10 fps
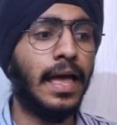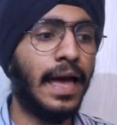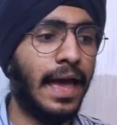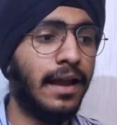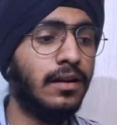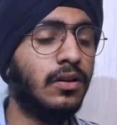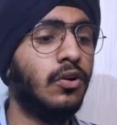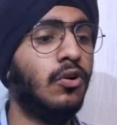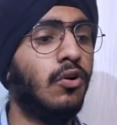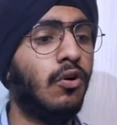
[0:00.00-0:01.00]
And
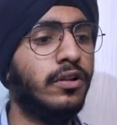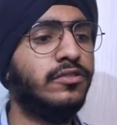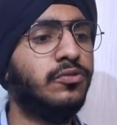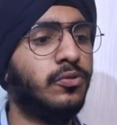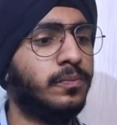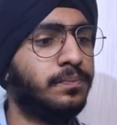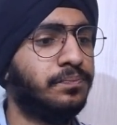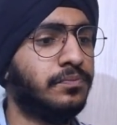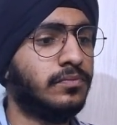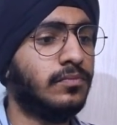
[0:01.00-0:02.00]
also
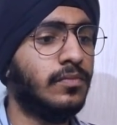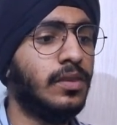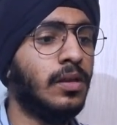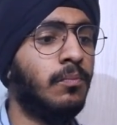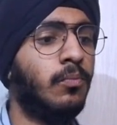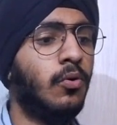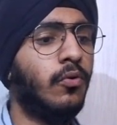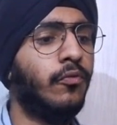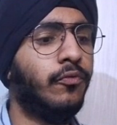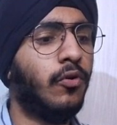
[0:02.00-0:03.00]

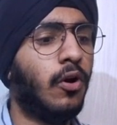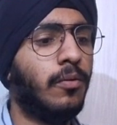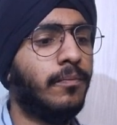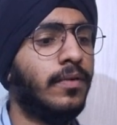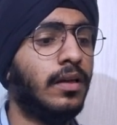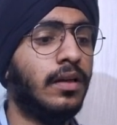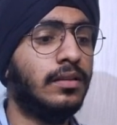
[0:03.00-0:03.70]
move from